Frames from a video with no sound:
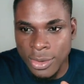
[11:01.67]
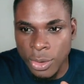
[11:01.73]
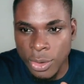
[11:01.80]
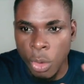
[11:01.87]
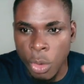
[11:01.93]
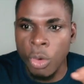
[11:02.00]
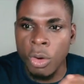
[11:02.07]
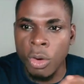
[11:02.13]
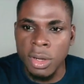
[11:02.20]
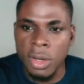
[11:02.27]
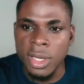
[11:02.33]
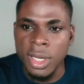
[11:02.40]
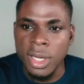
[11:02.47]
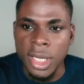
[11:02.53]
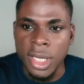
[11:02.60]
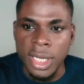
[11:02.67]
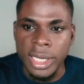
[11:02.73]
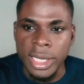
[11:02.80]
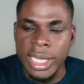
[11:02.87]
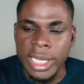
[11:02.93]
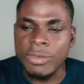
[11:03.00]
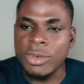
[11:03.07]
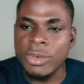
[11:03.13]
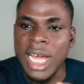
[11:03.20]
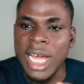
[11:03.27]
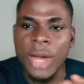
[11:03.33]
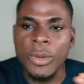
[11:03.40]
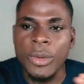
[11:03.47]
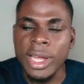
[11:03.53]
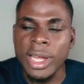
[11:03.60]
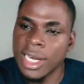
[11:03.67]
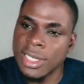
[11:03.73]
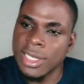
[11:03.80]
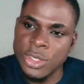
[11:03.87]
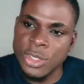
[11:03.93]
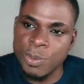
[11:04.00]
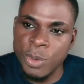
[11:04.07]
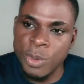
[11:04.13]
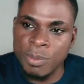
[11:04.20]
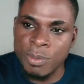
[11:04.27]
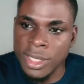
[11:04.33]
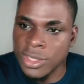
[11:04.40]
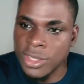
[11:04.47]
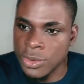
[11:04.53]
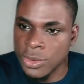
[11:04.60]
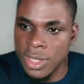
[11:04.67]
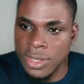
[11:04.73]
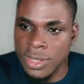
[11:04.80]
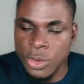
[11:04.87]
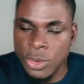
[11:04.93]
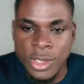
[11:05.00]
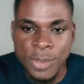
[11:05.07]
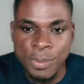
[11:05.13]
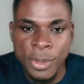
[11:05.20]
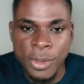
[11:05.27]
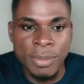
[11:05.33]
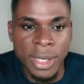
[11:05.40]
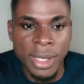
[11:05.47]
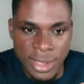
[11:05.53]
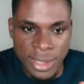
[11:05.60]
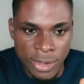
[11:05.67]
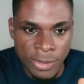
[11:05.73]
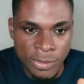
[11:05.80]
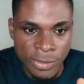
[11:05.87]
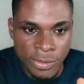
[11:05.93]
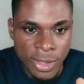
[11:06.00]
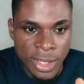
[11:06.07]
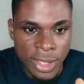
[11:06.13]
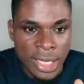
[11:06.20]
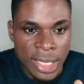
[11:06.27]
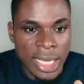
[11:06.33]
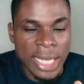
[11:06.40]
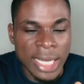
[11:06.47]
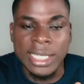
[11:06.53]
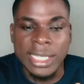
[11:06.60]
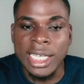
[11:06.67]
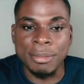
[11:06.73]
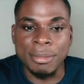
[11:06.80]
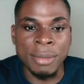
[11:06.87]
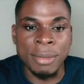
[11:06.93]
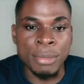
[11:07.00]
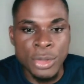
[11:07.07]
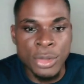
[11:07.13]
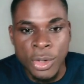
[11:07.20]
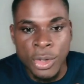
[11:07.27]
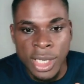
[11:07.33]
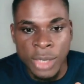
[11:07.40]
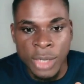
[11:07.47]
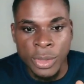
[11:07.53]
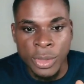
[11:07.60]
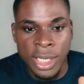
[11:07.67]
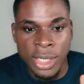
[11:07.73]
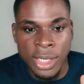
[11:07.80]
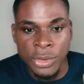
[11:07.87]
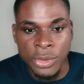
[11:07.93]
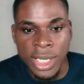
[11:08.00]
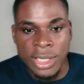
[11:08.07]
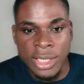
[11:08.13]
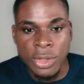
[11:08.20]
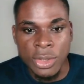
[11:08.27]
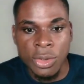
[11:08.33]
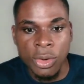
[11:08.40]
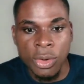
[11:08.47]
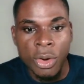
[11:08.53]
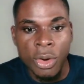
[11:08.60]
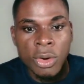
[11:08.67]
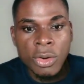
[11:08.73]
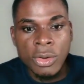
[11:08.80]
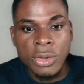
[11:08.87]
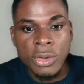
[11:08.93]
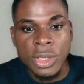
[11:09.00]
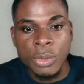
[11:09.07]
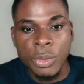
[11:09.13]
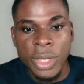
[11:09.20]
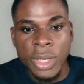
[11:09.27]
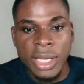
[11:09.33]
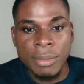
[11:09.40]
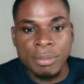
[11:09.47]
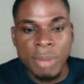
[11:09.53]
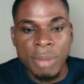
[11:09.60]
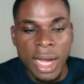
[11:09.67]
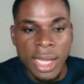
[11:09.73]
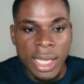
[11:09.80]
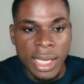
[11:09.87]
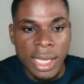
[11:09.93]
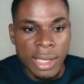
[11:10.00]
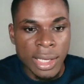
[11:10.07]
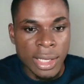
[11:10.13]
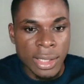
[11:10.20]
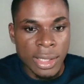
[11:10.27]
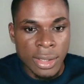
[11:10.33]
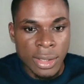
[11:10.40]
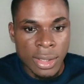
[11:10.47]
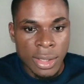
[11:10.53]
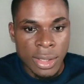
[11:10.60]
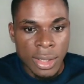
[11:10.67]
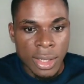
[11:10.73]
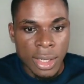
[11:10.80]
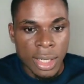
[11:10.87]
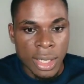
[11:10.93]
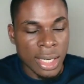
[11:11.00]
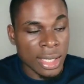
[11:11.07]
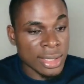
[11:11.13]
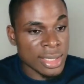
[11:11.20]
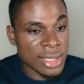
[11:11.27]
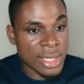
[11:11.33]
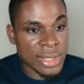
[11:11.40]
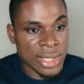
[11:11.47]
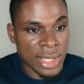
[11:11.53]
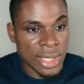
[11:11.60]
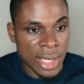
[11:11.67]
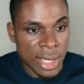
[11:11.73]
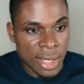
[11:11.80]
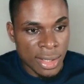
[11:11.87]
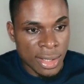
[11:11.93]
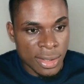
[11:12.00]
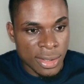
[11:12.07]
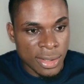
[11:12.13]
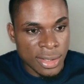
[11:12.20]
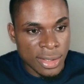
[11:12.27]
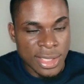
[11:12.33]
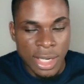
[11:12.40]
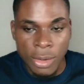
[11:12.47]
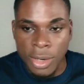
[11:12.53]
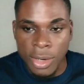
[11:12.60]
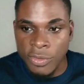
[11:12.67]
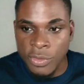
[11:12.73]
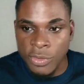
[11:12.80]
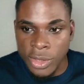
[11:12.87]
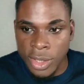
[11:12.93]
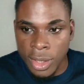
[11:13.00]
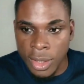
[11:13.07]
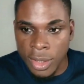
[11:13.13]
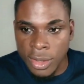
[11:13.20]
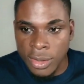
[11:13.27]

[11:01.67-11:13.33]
or even how I can support my students or support myself. And I'm able to connect with an educator all the way back in Tanzania, South Africa,